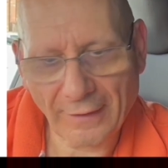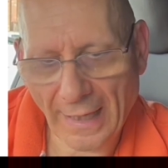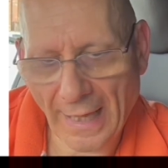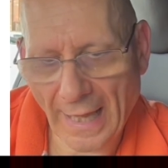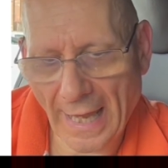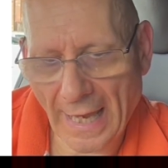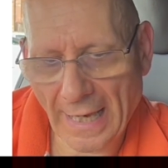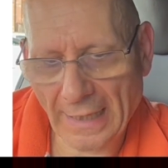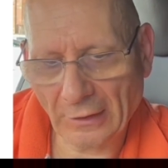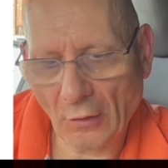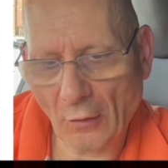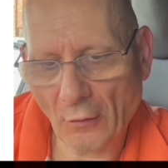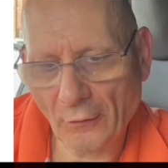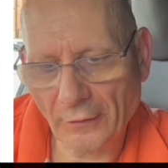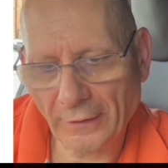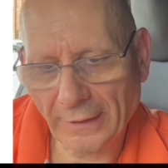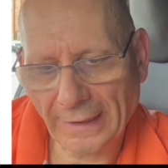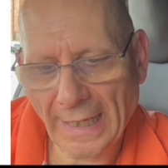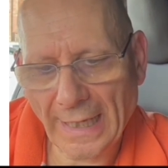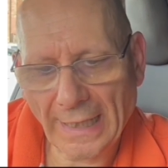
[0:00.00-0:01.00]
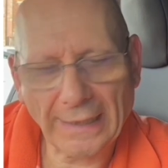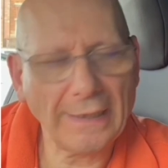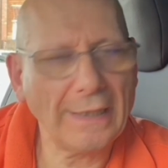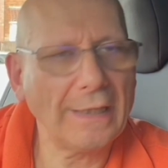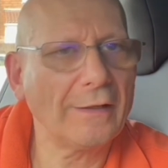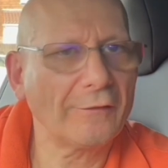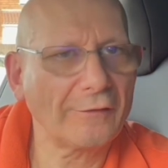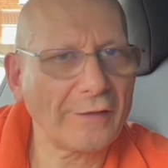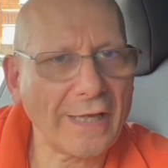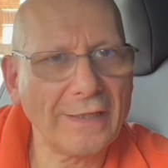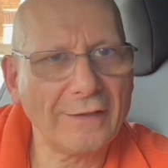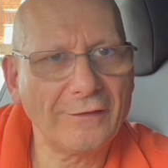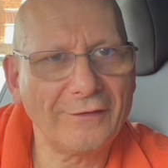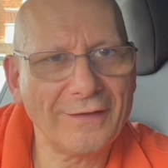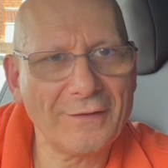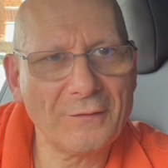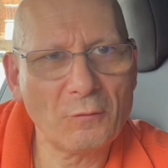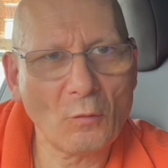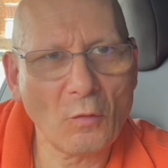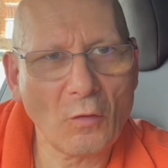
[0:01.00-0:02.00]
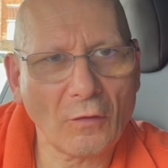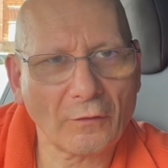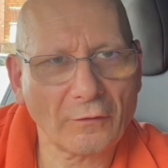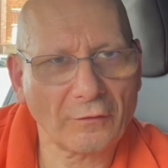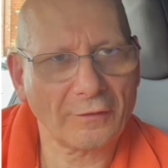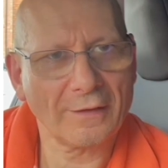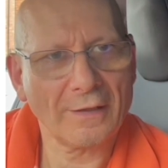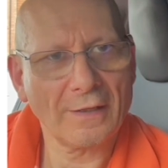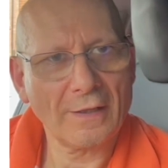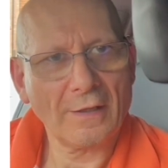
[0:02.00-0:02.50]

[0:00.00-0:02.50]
and on the A it's 18 watts.